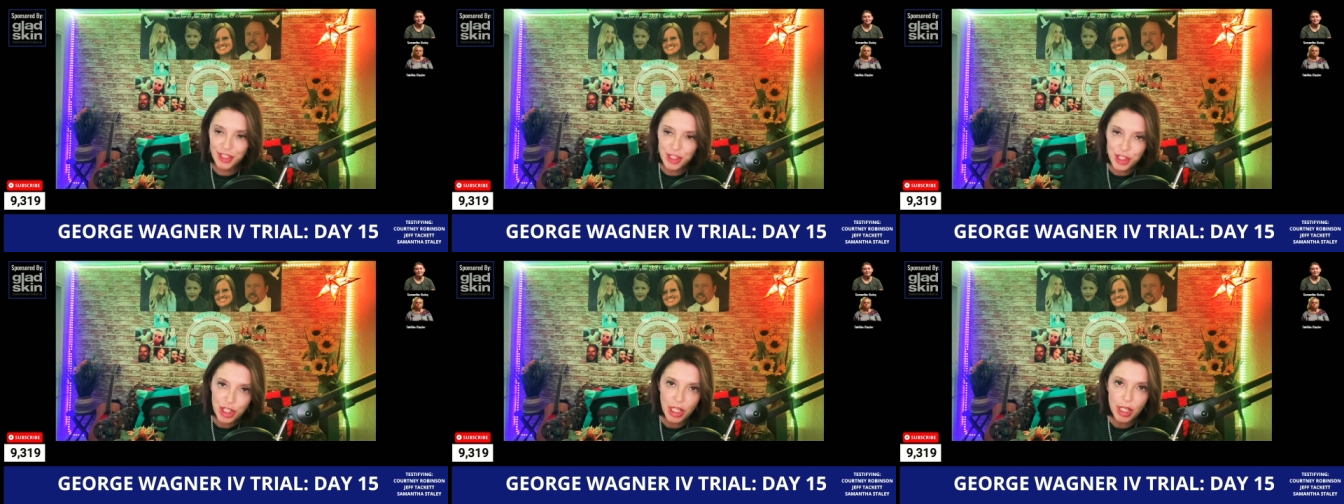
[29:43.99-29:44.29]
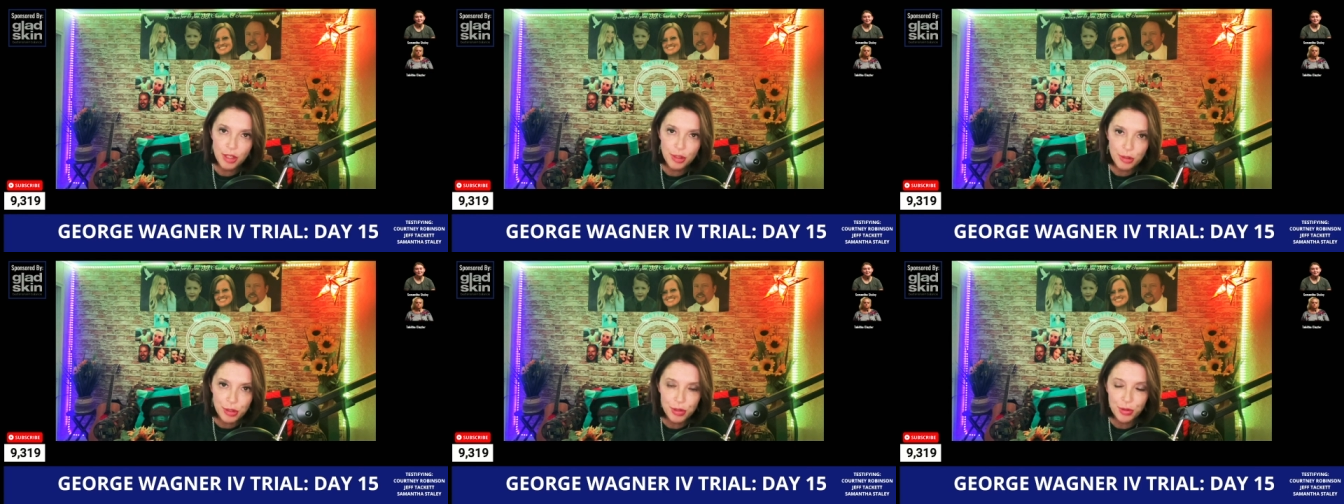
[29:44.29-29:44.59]
And she
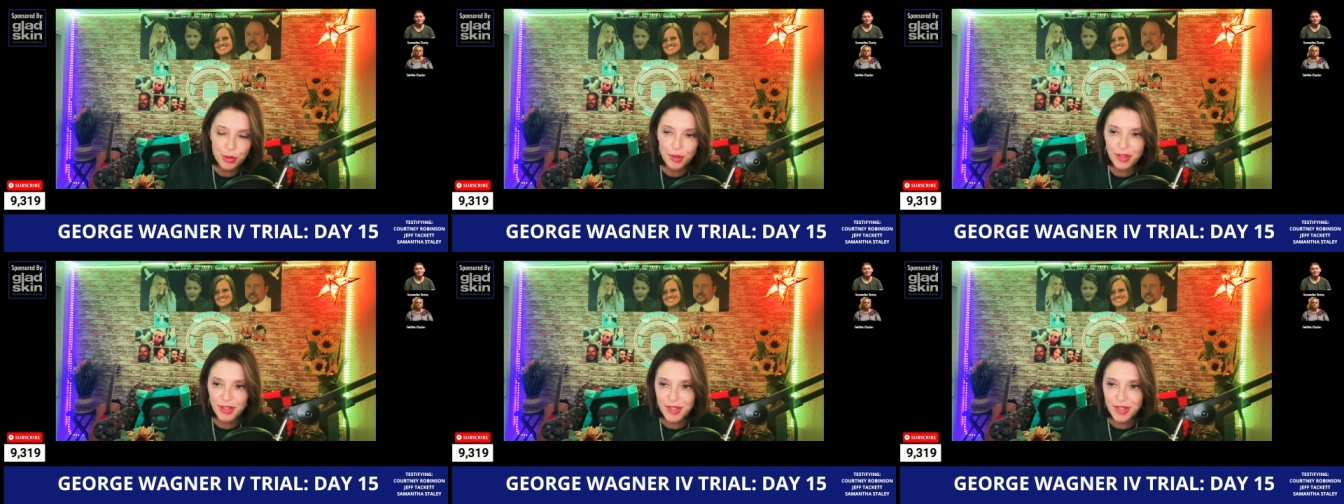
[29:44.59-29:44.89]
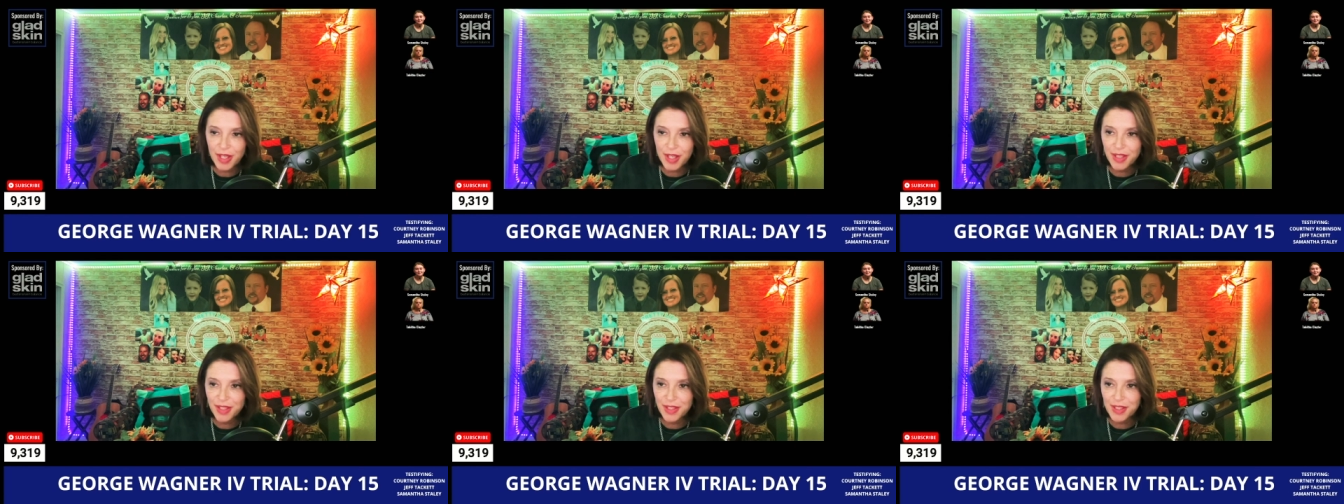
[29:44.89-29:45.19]
goes through and
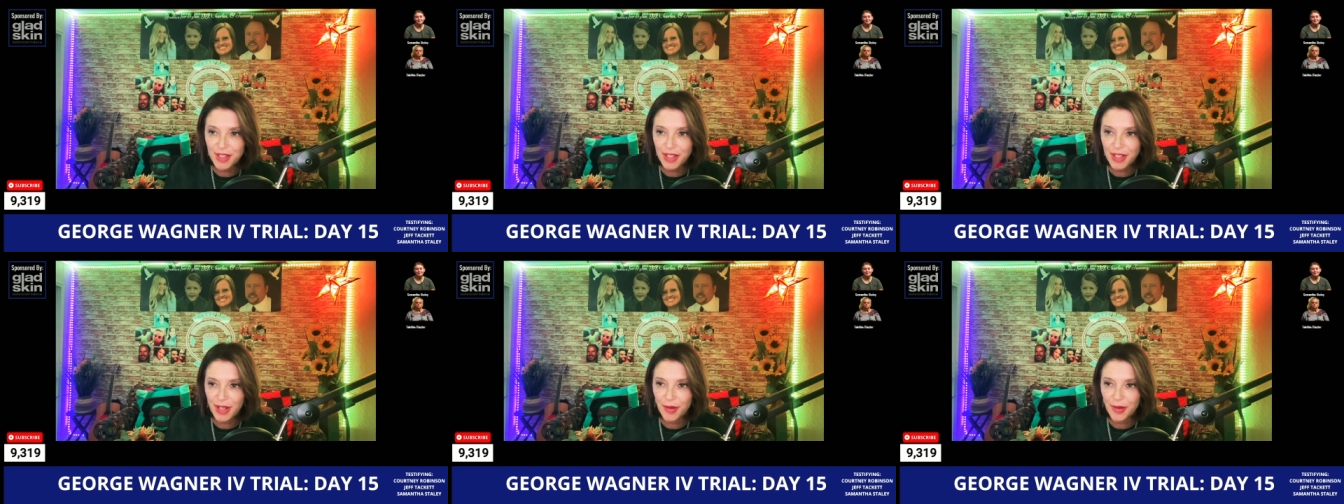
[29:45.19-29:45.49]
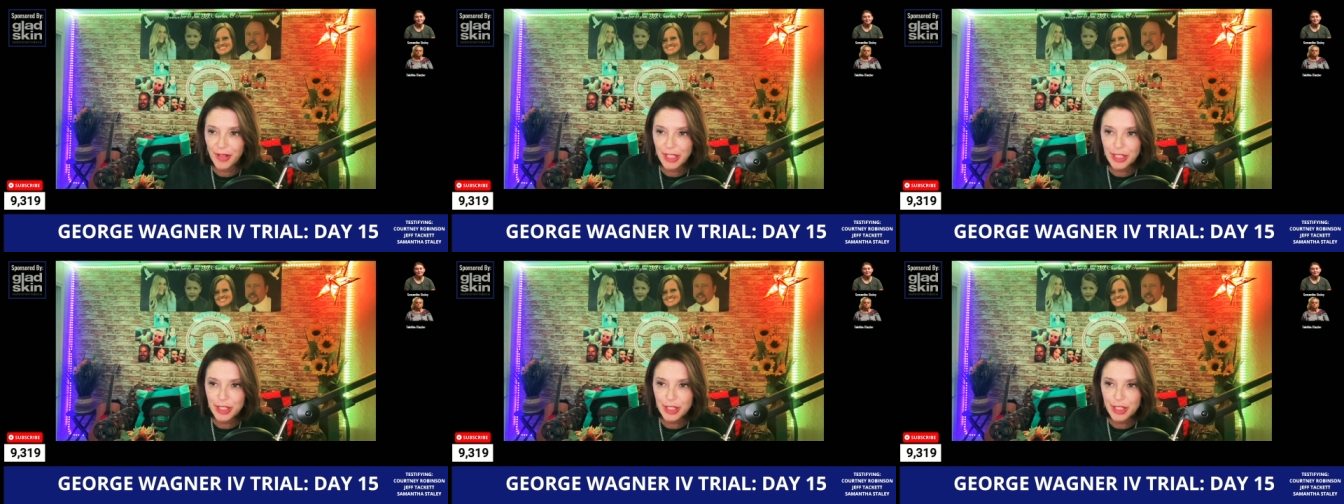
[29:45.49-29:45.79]
says, You know,
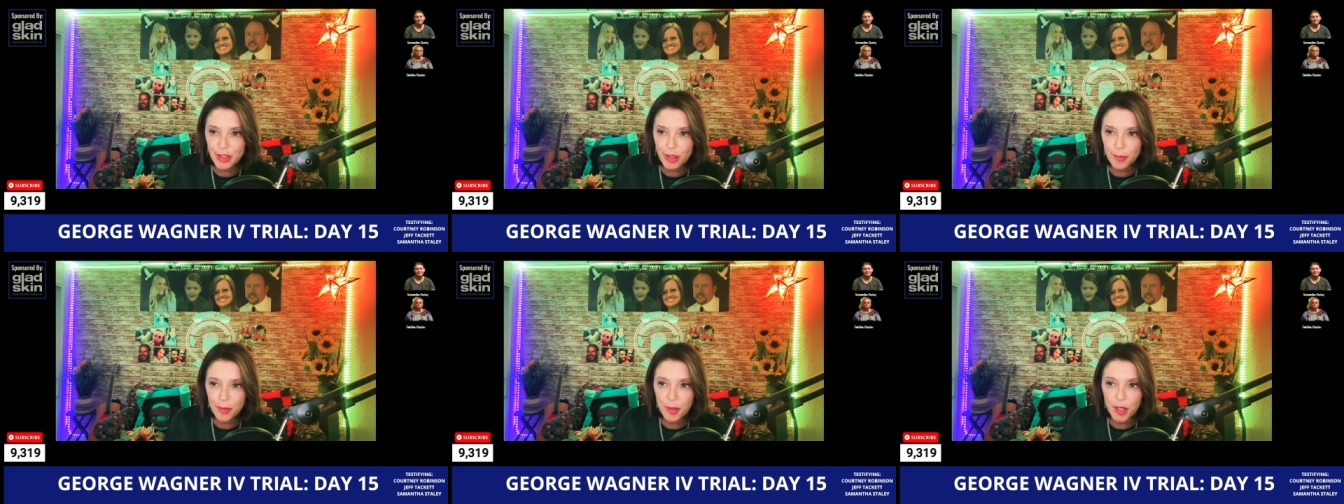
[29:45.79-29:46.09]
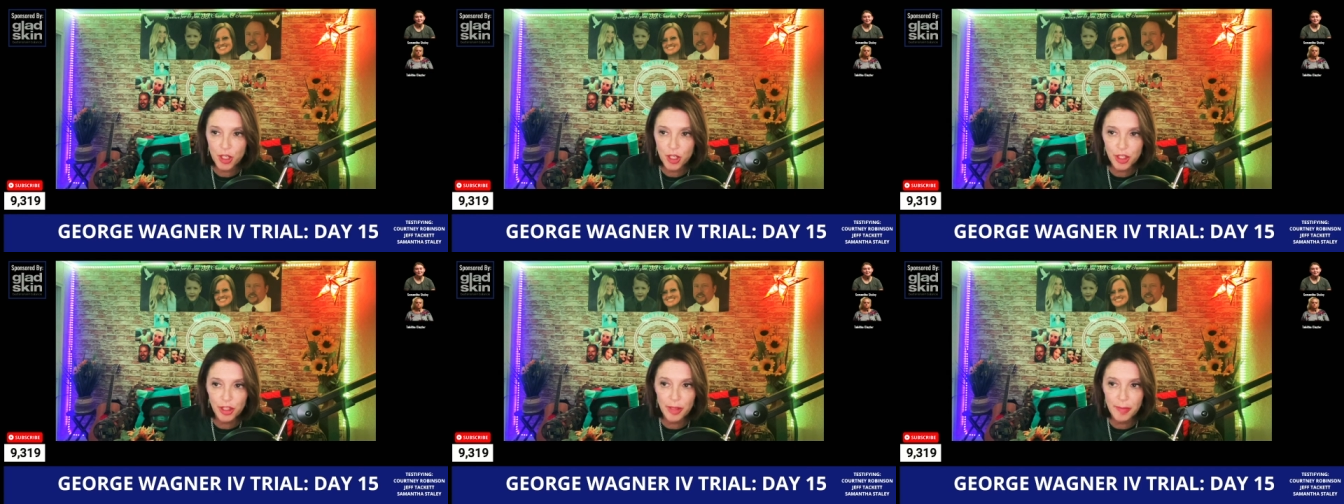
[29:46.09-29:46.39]
he's still
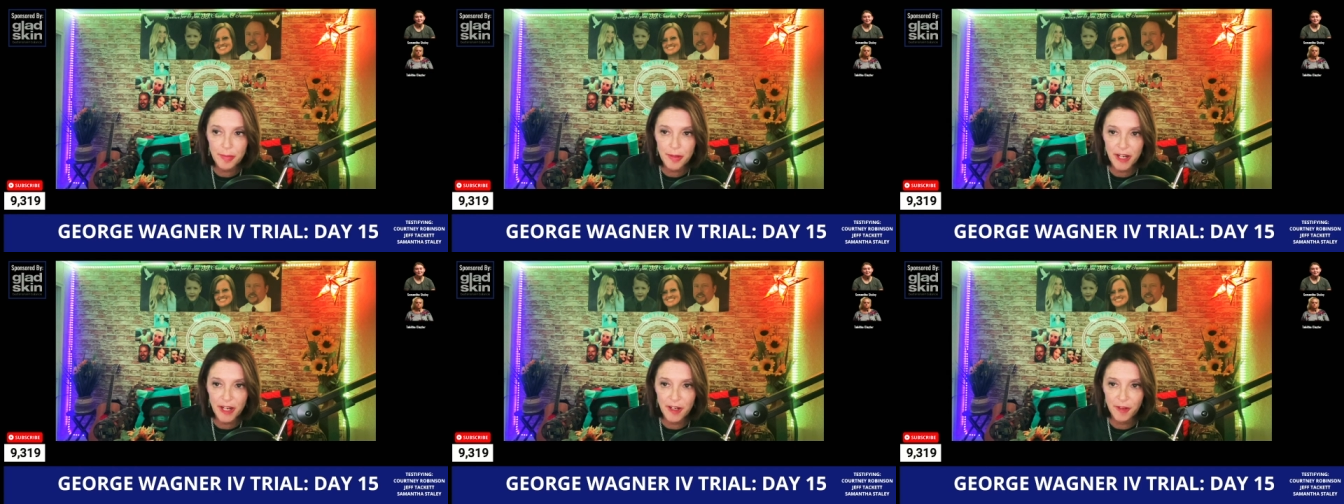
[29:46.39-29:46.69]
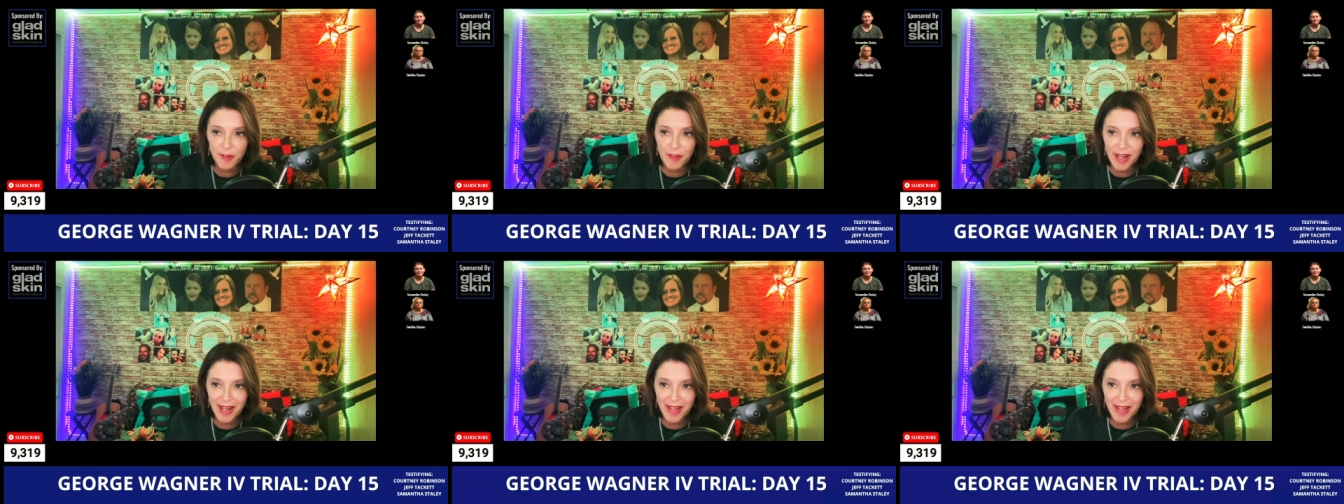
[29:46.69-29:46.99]
partially
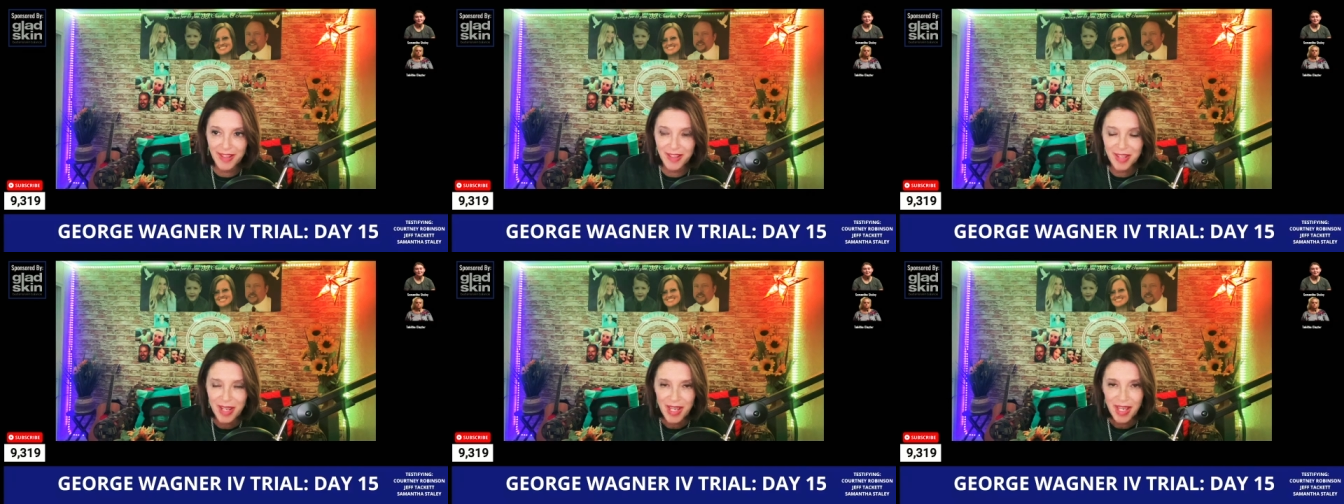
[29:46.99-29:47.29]
paralyzed.